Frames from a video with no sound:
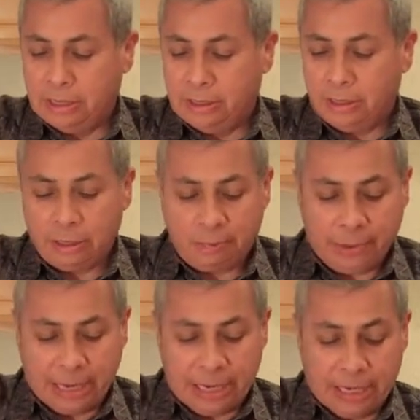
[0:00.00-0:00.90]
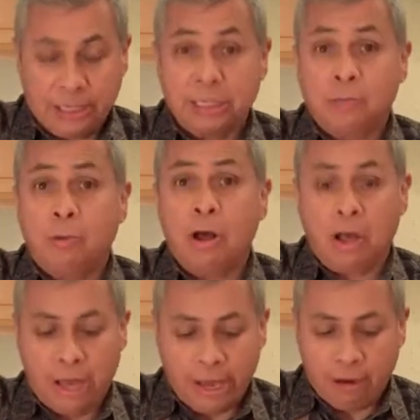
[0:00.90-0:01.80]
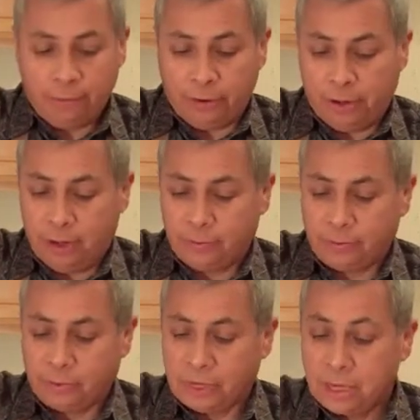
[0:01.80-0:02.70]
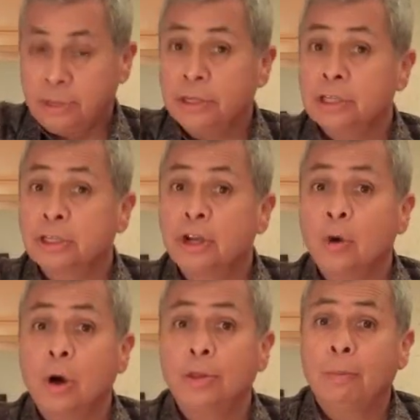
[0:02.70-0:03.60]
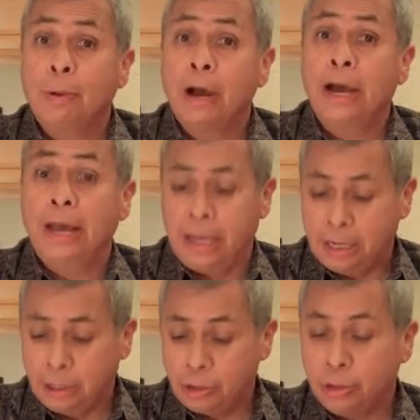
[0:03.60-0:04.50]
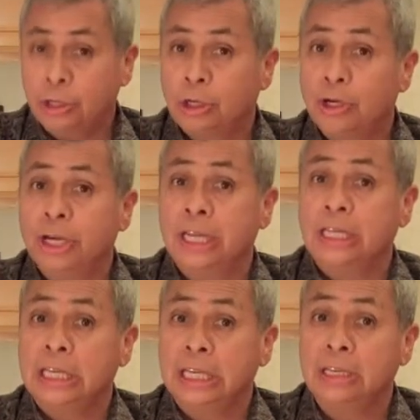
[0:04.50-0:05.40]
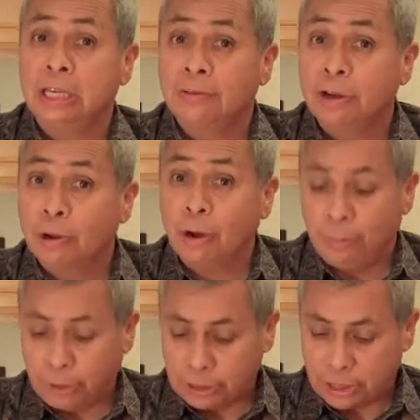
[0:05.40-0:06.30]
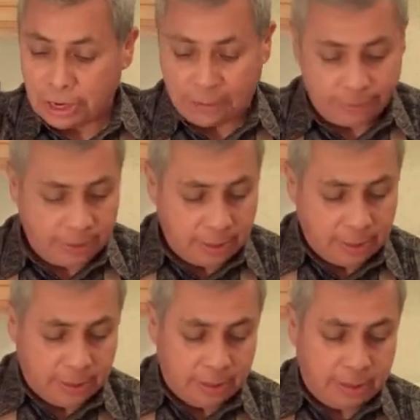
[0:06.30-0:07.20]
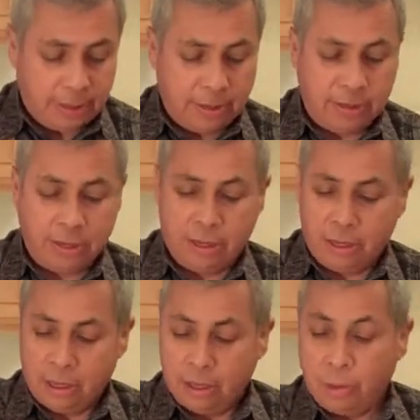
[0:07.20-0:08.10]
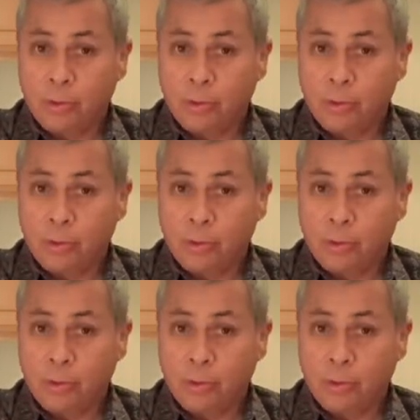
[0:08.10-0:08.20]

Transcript: just a bit, a small handful. This is going to go on the pie during the cooking at the end to give it a crumbly top. The